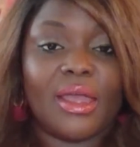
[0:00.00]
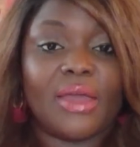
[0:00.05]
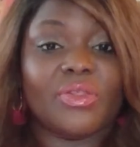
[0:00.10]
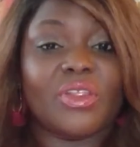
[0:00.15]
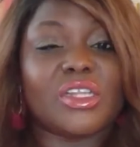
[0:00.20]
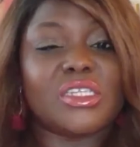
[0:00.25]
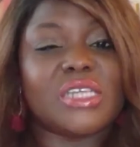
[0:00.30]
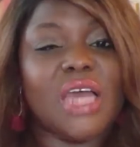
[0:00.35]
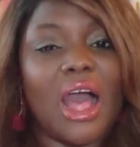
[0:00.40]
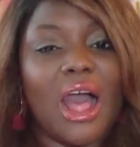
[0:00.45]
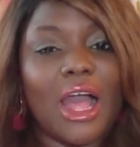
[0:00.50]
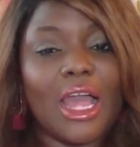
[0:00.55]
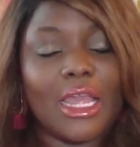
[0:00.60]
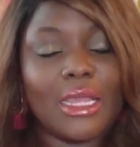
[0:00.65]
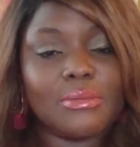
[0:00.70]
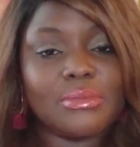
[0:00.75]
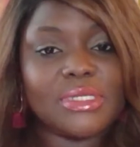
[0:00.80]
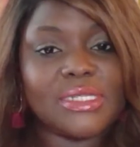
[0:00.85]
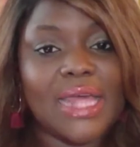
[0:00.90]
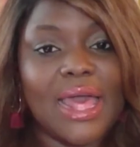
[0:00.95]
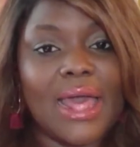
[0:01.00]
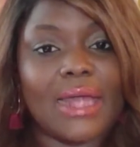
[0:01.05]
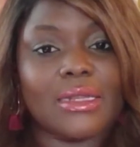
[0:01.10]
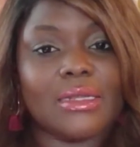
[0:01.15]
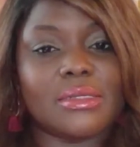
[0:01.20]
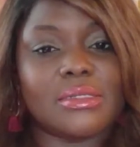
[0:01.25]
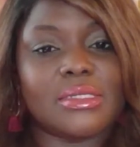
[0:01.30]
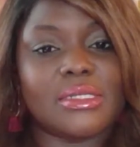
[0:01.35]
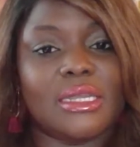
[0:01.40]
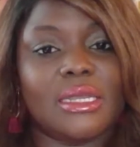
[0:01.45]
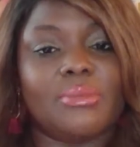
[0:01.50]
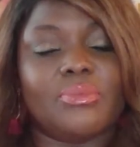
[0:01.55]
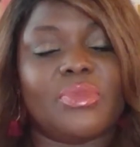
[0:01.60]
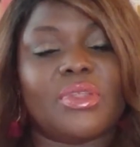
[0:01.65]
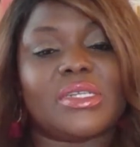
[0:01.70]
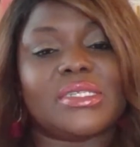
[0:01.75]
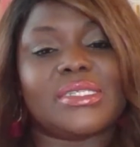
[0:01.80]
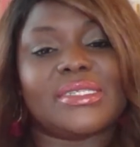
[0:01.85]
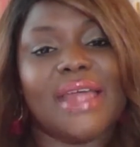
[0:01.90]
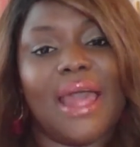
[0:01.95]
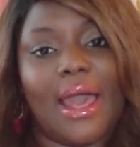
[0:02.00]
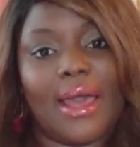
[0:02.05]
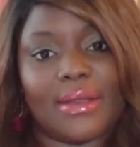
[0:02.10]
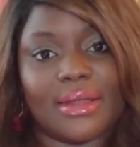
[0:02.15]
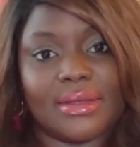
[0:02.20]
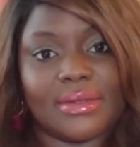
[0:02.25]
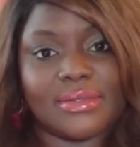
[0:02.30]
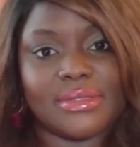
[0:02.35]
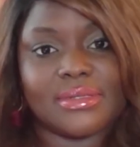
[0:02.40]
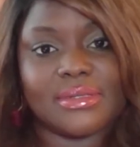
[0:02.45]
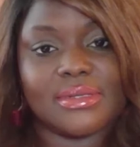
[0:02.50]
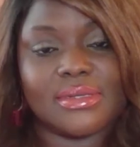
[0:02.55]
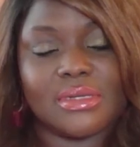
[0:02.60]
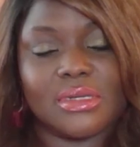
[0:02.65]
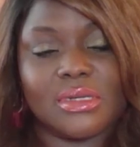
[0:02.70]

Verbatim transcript: the times that seemed the saddest,